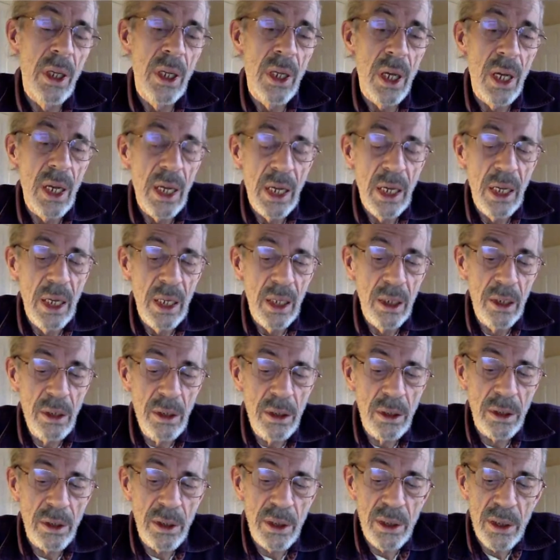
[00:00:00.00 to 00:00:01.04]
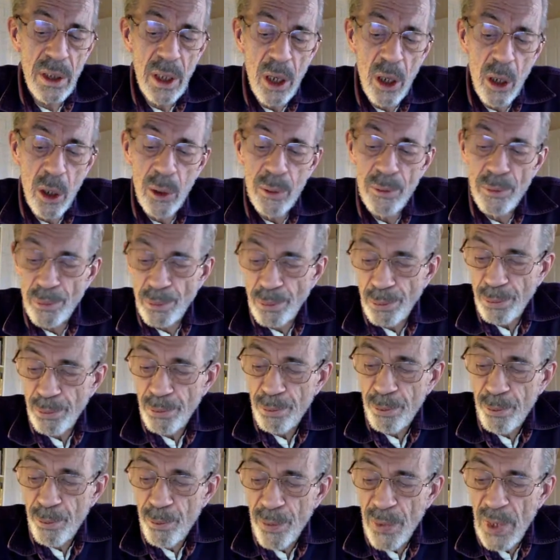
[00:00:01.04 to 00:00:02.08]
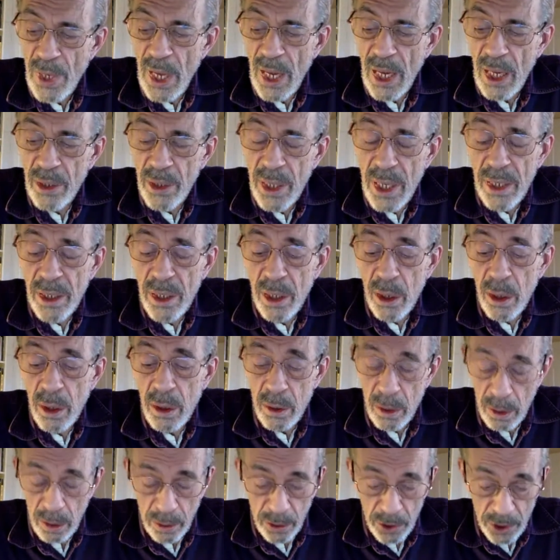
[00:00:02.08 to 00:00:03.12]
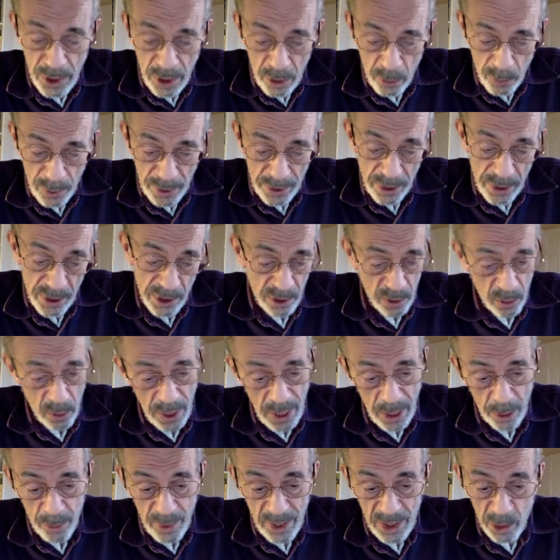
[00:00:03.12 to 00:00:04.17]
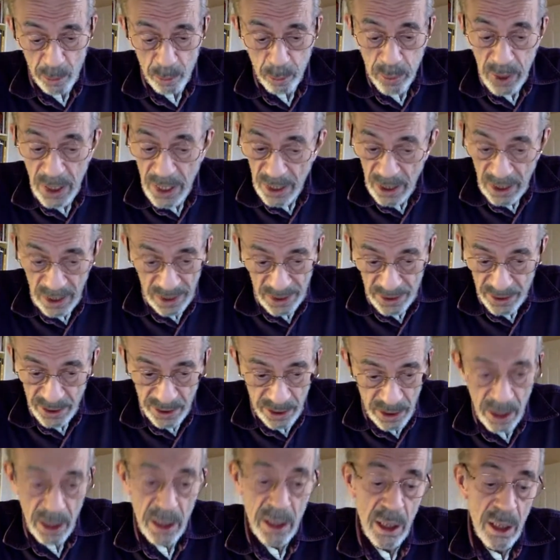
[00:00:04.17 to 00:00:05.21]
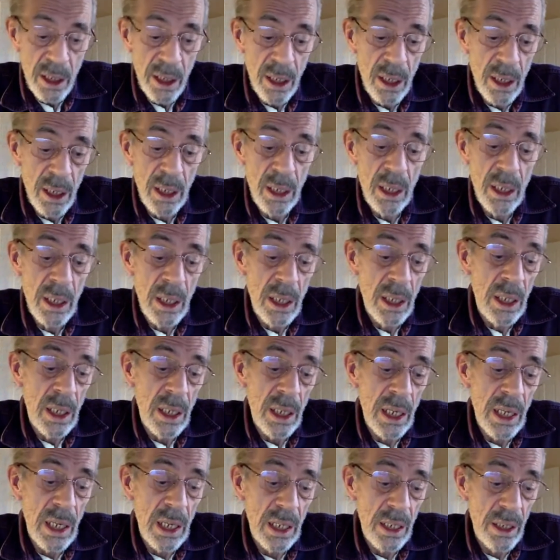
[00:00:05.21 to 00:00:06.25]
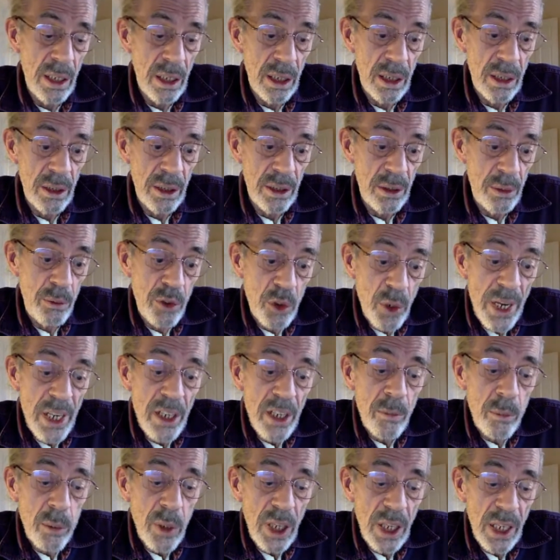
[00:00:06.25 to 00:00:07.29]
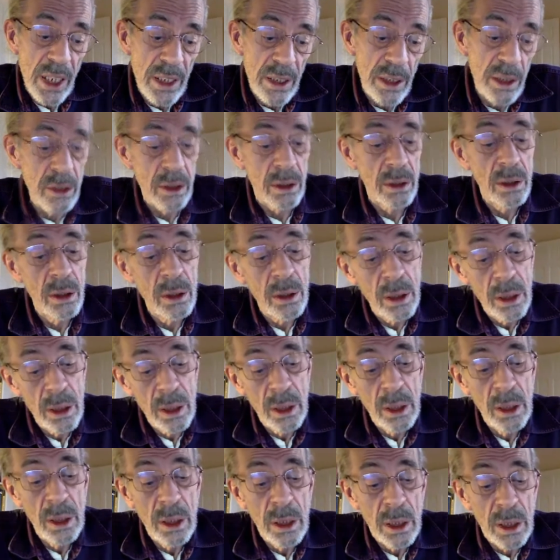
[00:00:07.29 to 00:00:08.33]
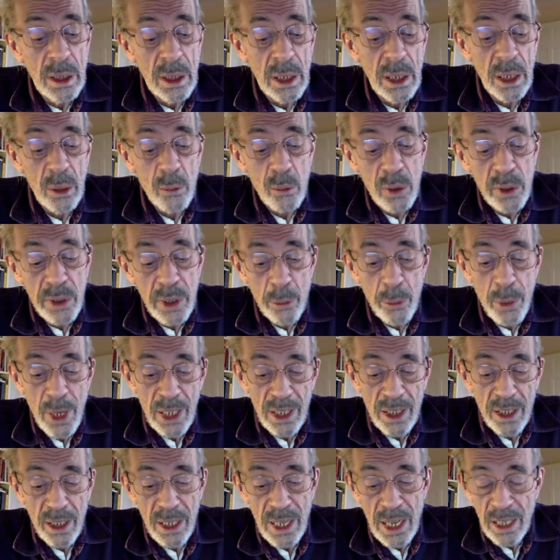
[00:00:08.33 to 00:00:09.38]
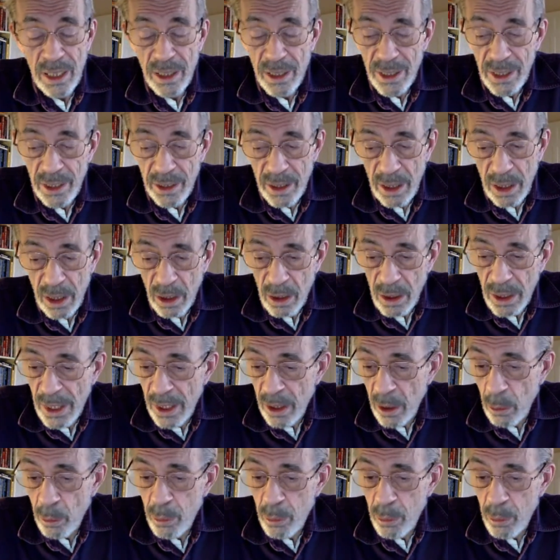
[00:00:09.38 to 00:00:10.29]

And then they're generally described as bloodless, drained of blood. And we'll get back to that detail later.